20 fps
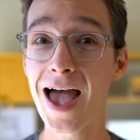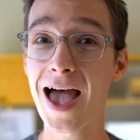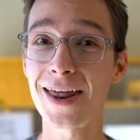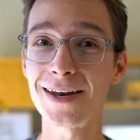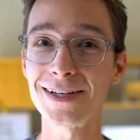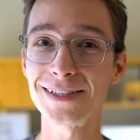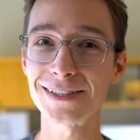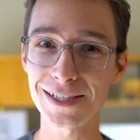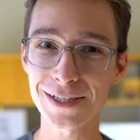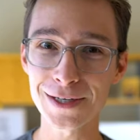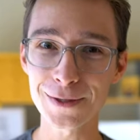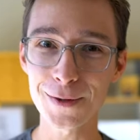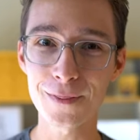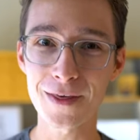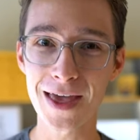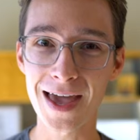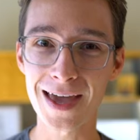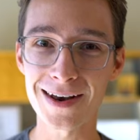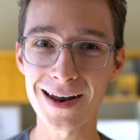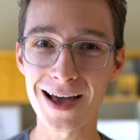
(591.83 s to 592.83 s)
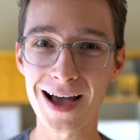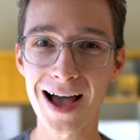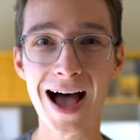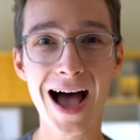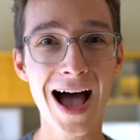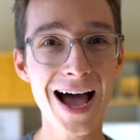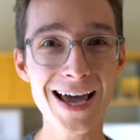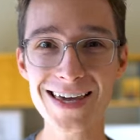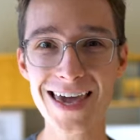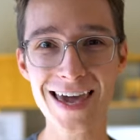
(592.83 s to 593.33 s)
And until then,
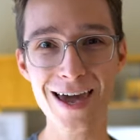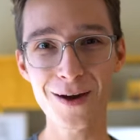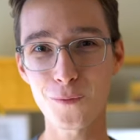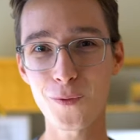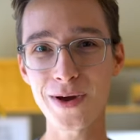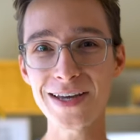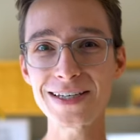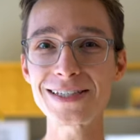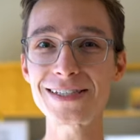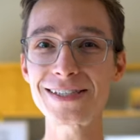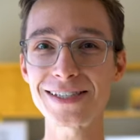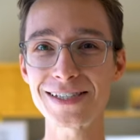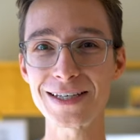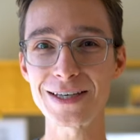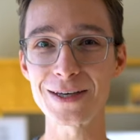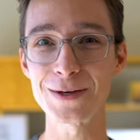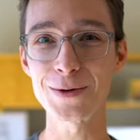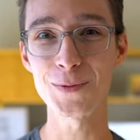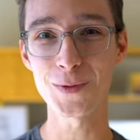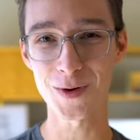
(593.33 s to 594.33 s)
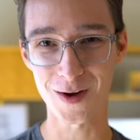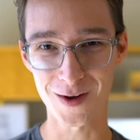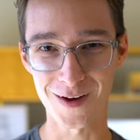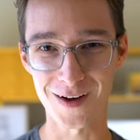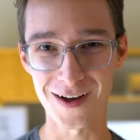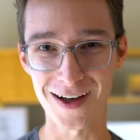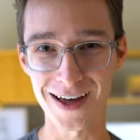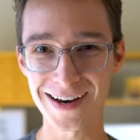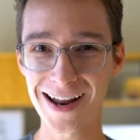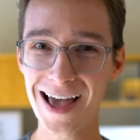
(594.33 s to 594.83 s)
I can't wait to see you
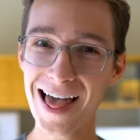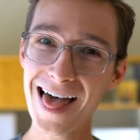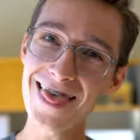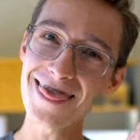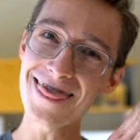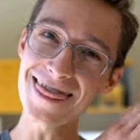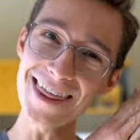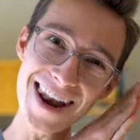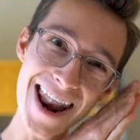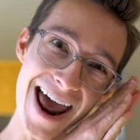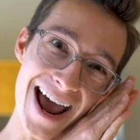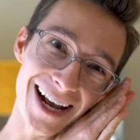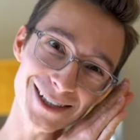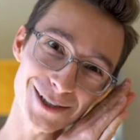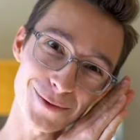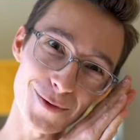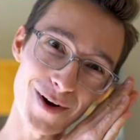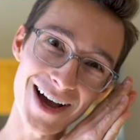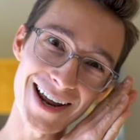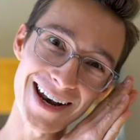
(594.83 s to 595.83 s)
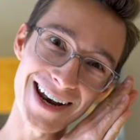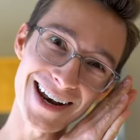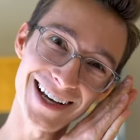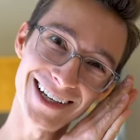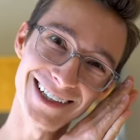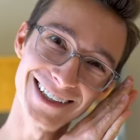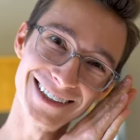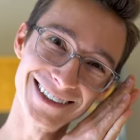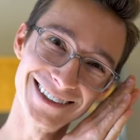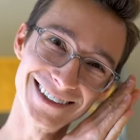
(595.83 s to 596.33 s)
on the next
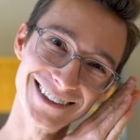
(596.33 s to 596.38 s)
one.